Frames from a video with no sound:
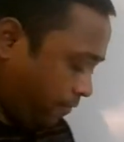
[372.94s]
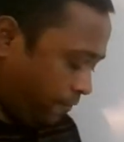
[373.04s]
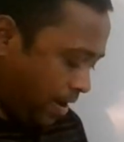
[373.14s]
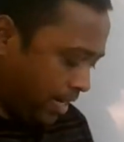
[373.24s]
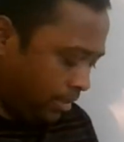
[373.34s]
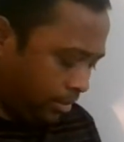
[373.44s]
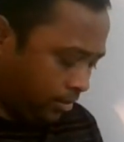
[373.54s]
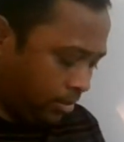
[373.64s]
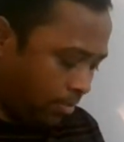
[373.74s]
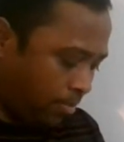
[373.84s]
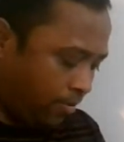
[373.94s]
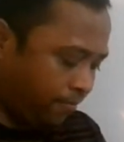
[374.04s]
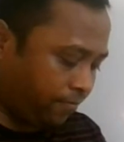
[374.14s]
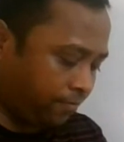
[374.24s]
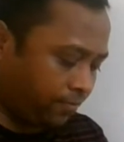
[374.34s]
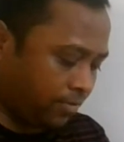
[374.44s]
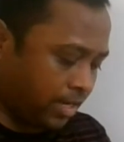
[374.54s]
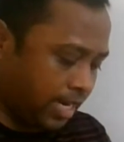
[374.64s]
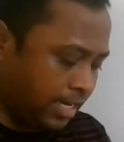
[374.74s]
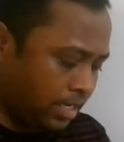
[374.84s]
Find the sum of
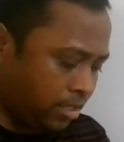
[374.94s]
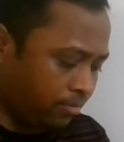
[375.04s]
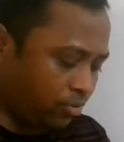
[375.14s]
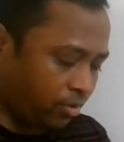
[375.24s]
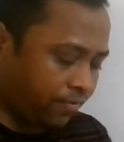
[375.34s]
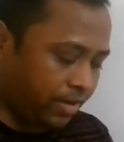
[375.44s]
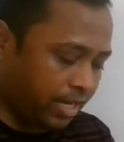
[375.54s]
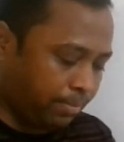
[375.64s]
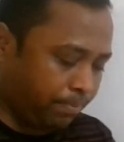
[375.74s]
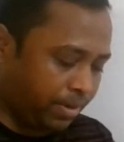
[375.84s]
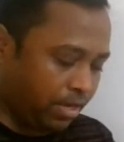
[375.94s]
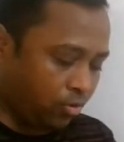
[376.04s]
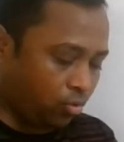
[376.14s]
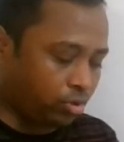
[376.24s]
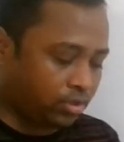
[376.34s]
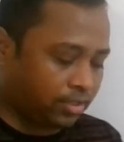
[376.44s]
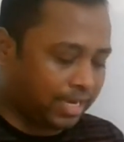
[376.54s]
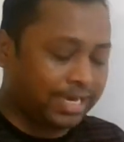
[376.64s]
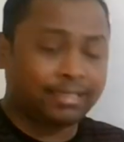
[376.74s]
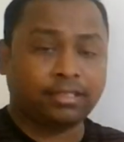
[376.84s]
n terms of an AP whose
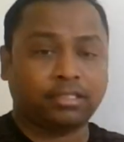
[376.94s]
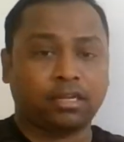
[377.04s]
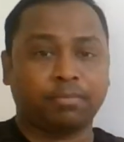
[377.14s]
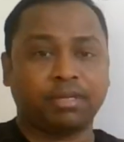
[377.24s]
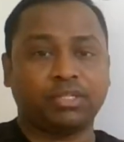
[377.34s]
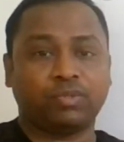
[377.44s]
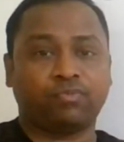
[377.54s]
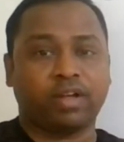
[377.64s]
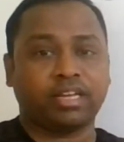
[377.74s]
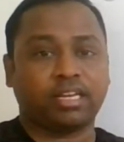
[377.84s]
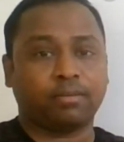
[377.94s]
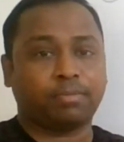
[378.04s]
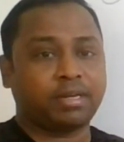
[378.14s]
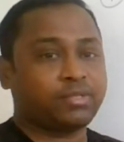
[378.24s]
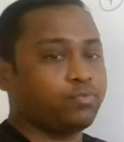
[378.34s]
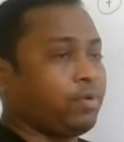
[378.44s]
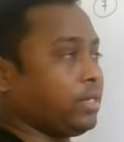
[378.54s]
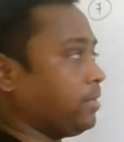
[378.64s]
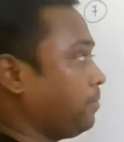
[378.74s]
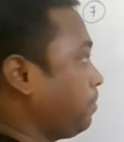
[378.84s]
kth term is 5k plus 1.